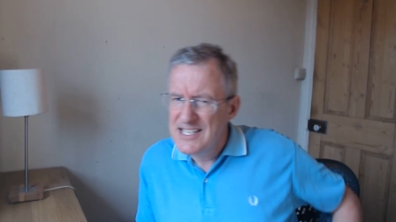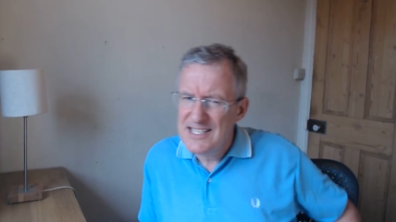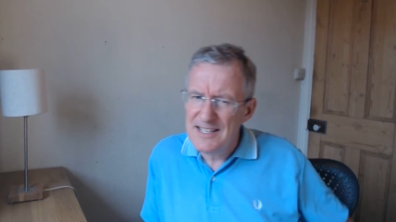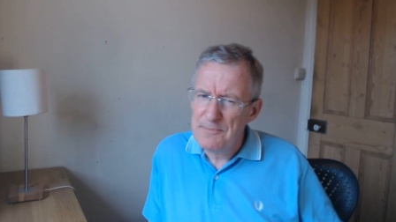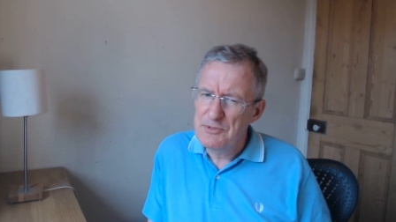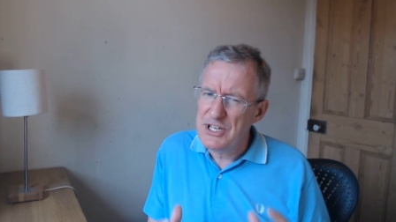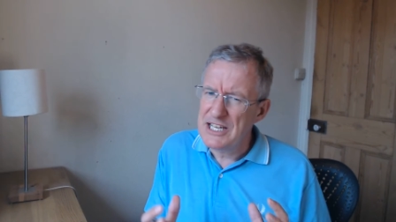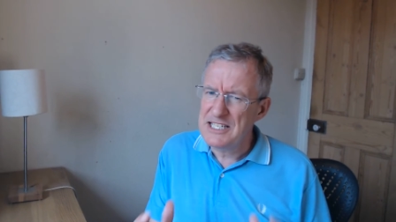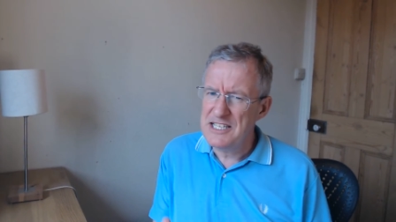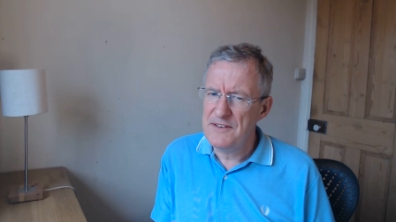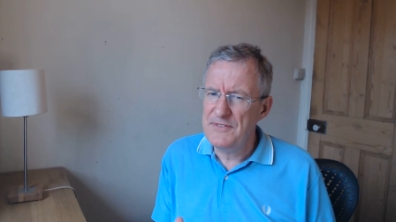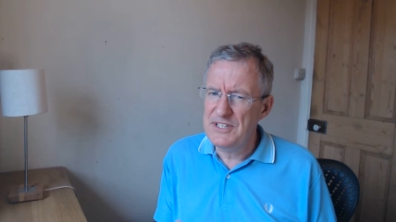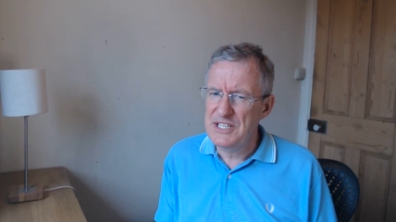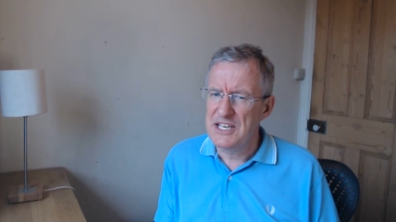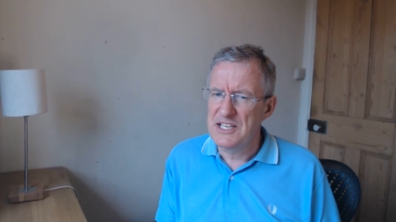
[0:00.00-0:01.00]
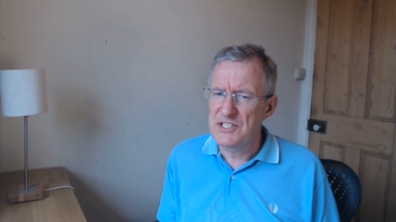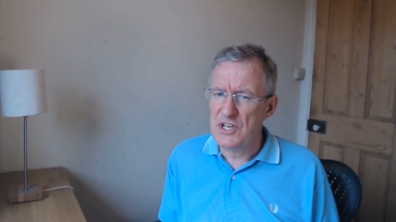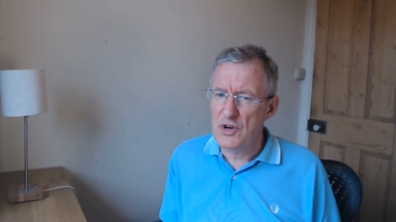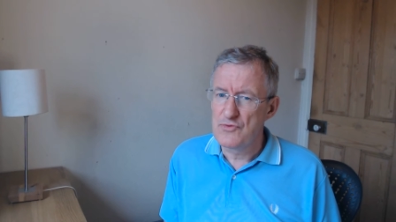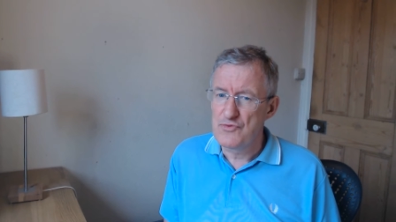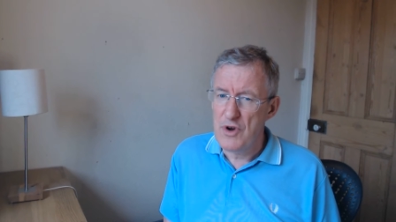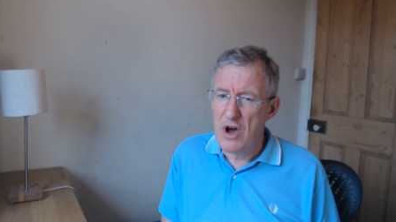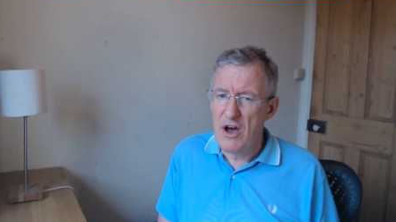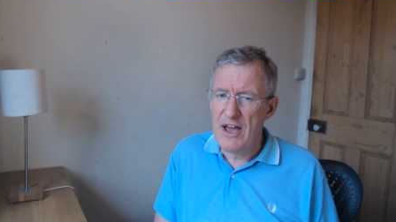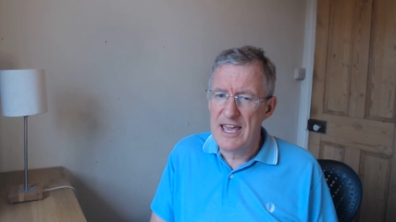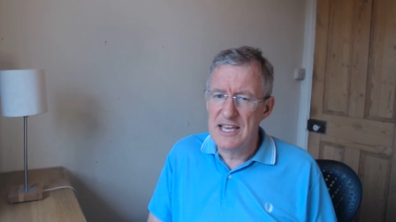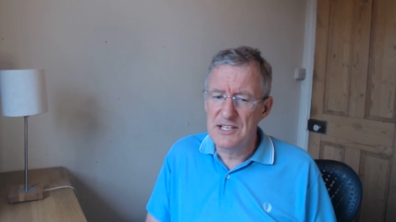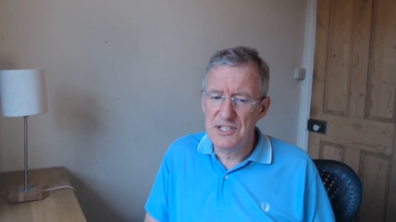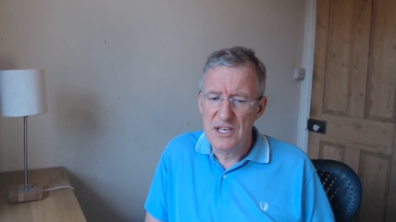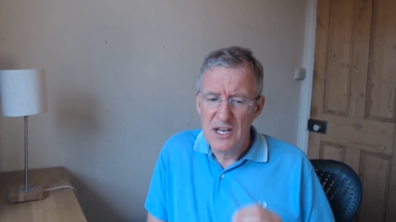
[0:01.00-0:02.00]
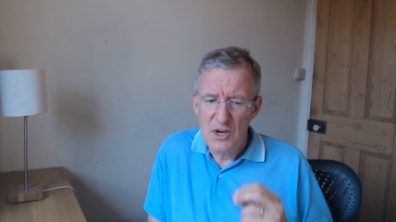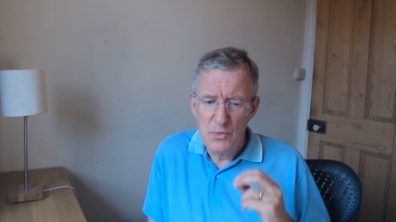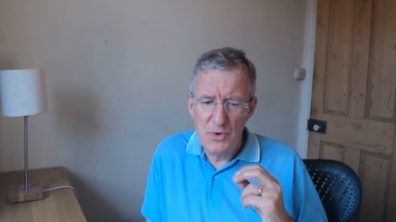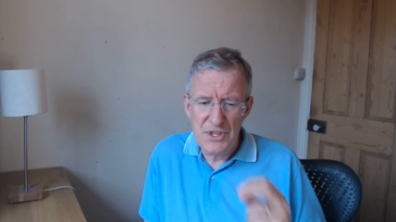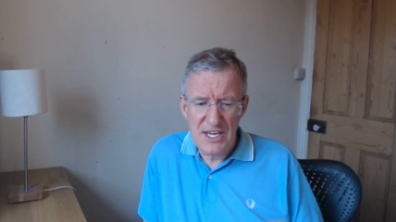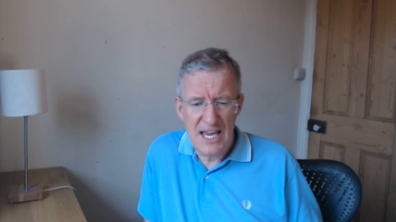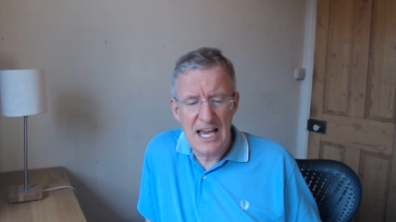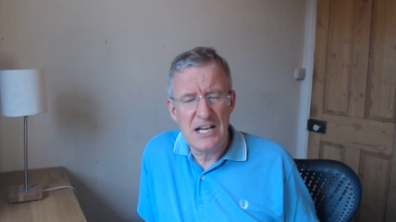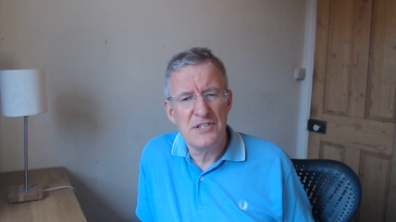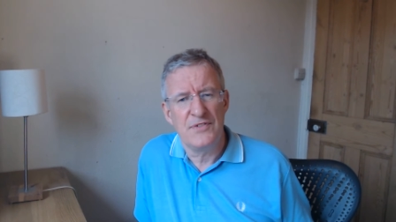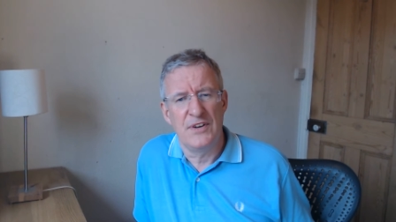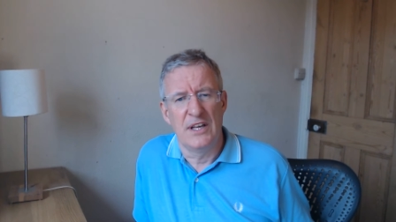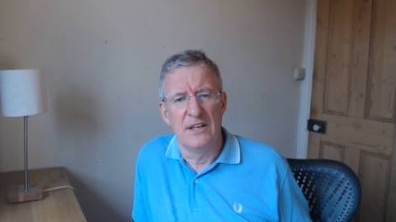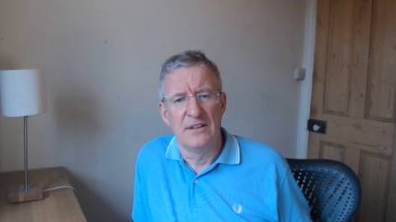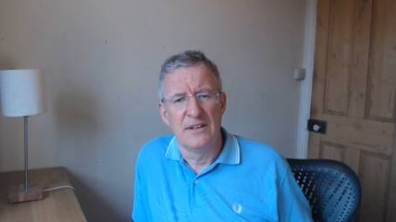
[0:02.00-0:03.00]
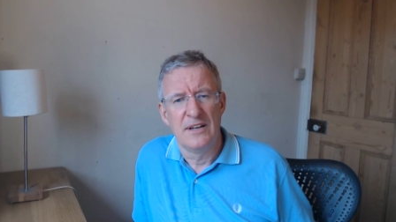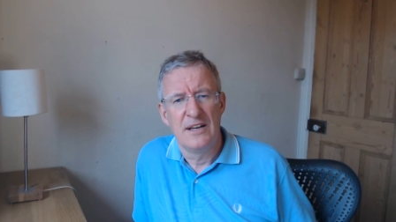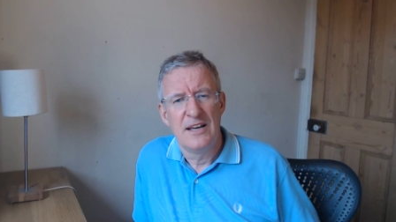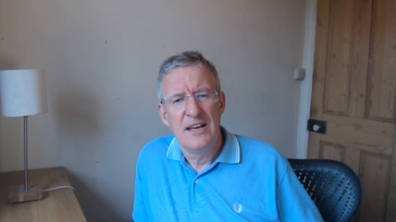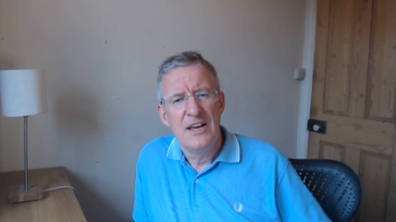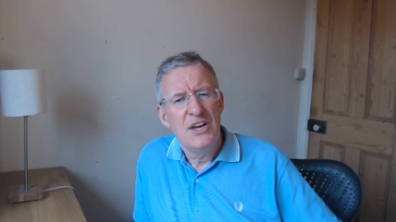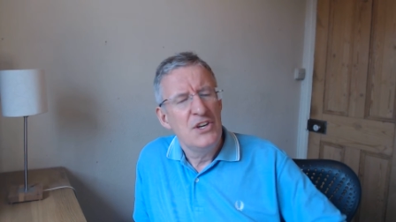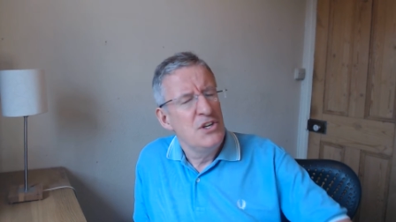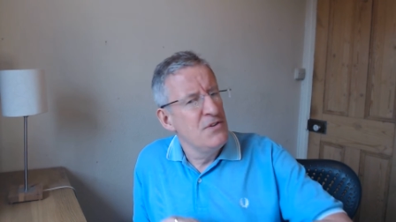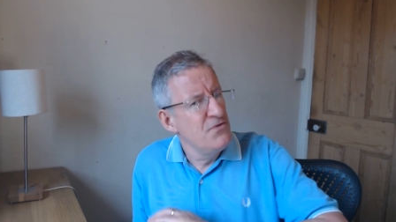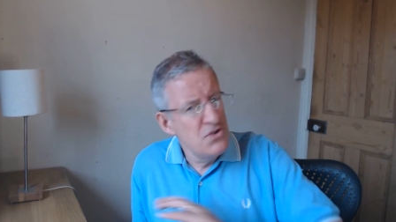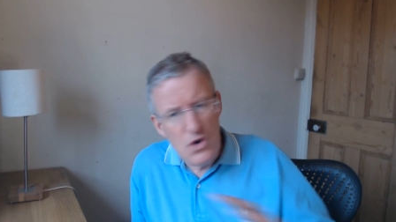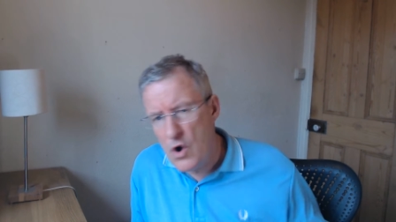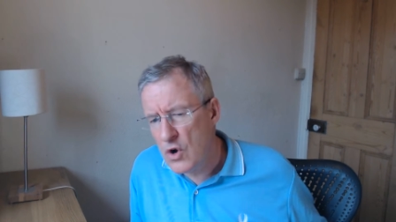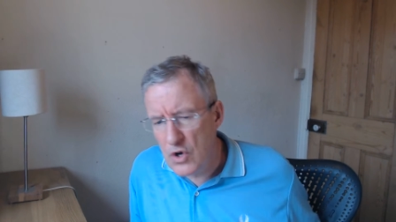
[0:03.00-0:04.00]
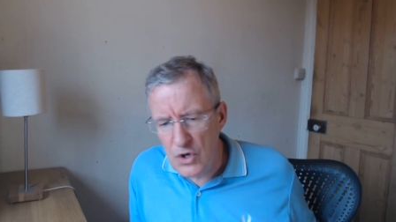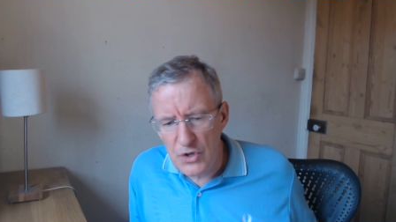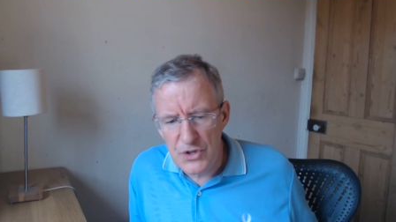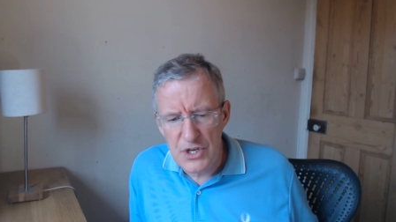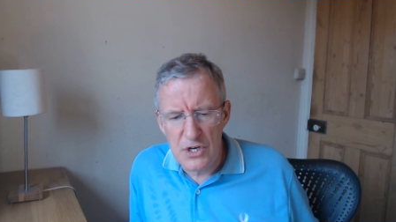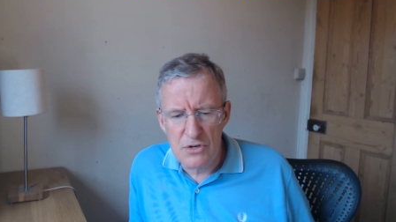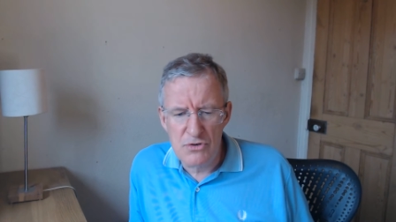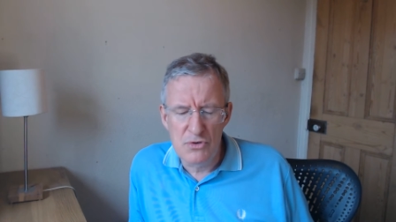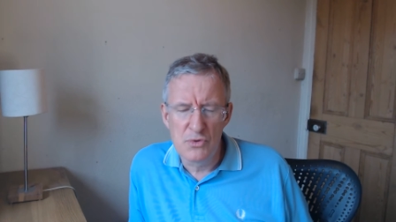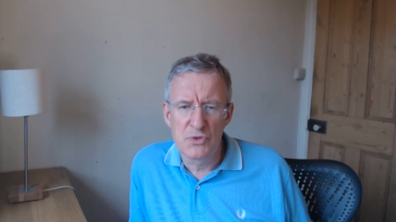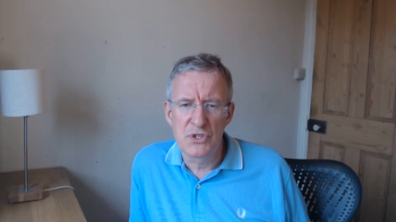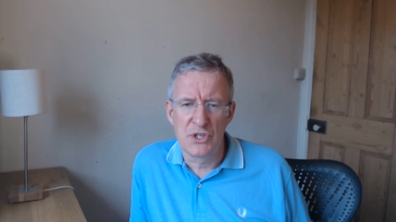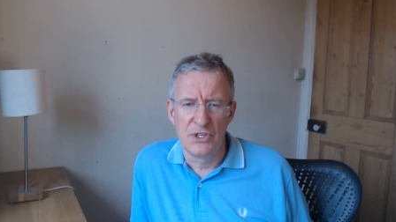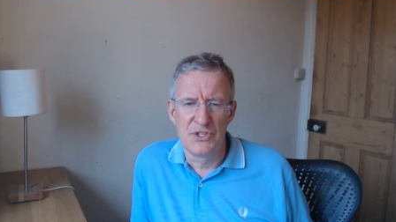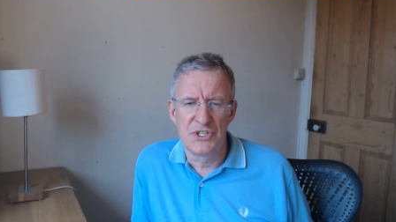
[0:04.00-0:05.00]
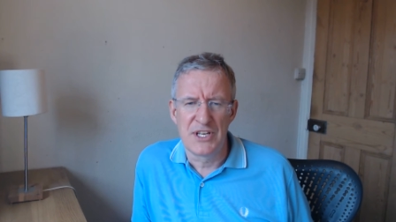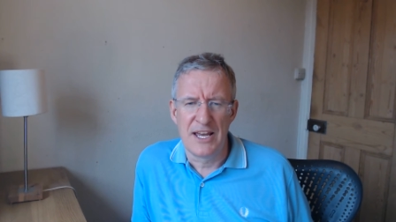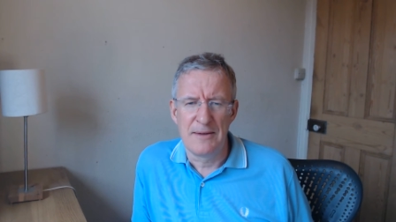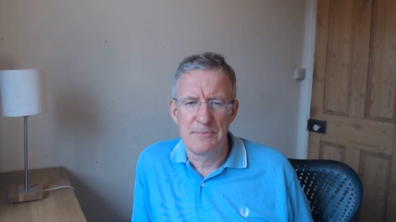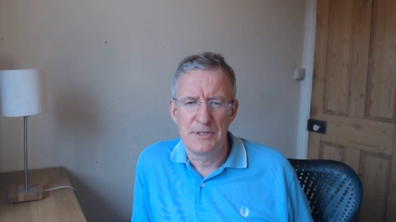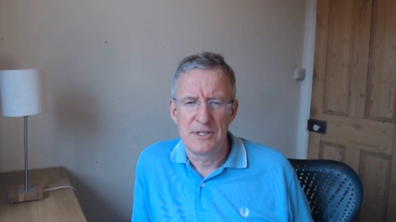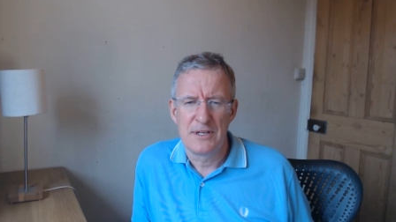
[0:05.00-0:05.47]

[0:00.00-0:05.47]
subjectivities arise with cash flow. You've not got the accruals concept.